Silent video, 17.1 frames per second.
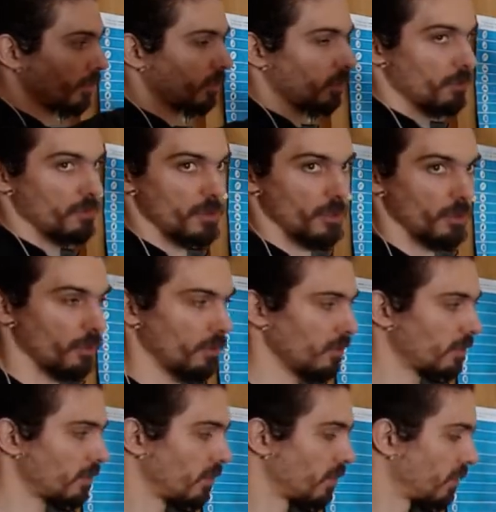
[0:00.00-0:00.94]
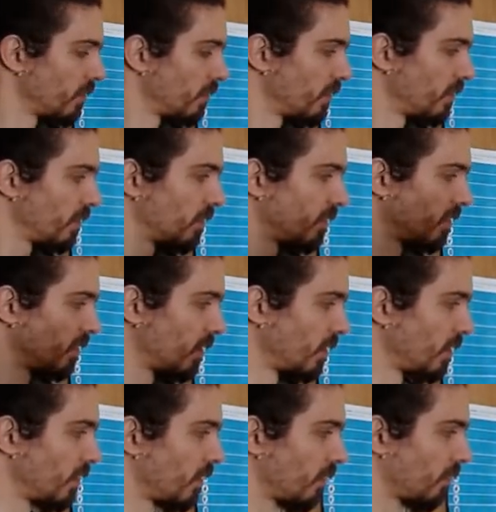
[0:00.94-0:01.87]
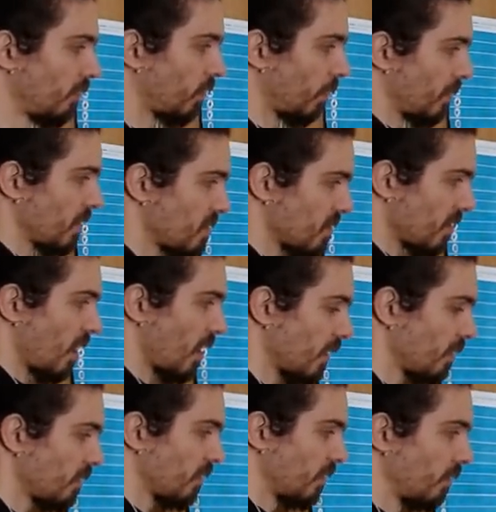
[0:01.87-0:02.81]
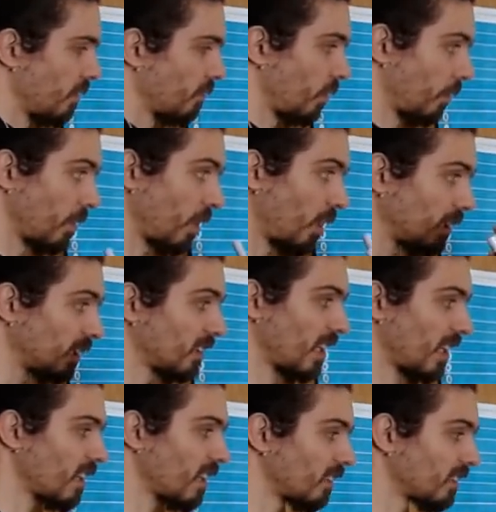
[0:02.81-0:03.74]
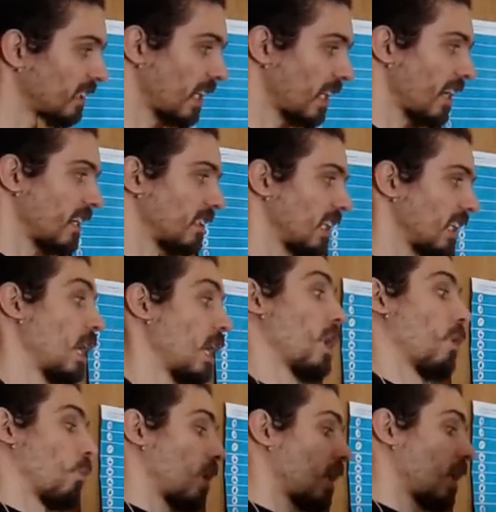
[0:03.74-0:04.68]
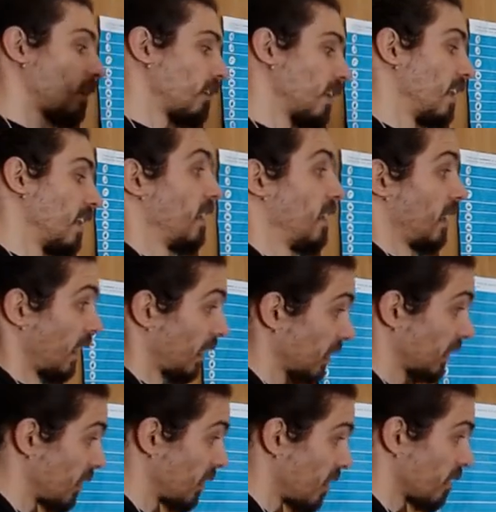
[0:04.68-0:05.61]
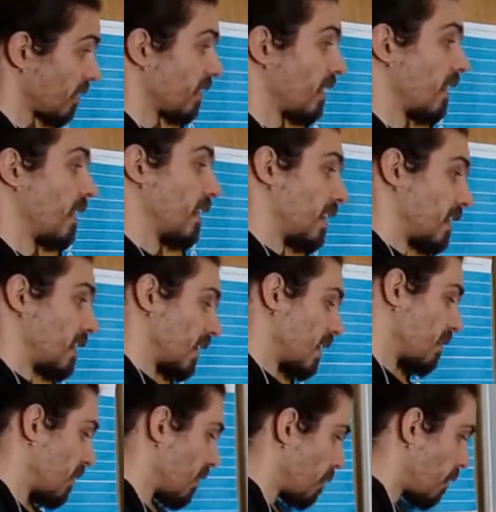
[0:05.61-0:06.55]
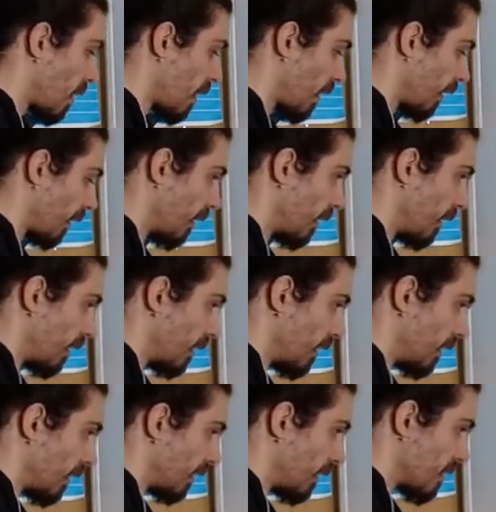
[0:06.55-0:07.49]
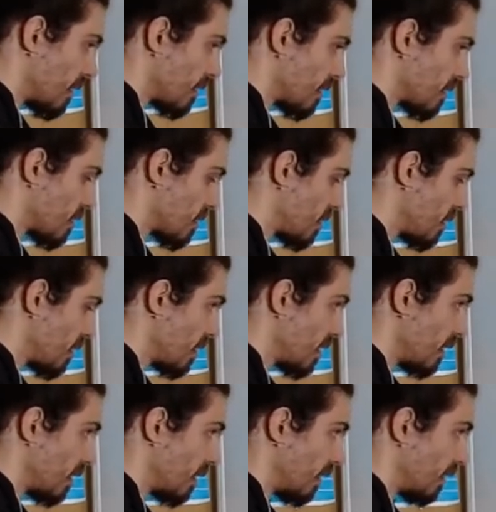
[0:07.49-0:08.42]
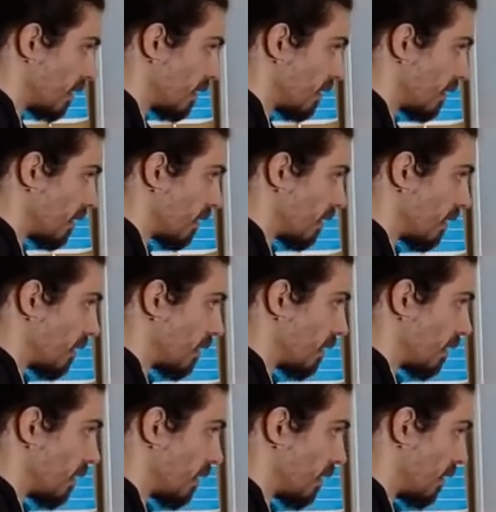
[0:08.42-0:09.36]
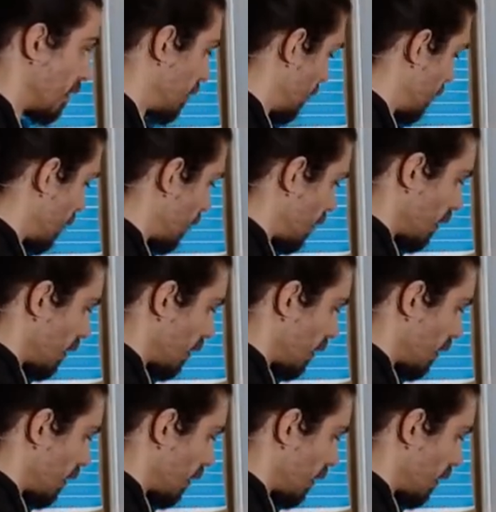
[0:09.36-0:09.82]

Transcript: of view, from this side, from other triangle says, well, it's not. It's given by C, uh,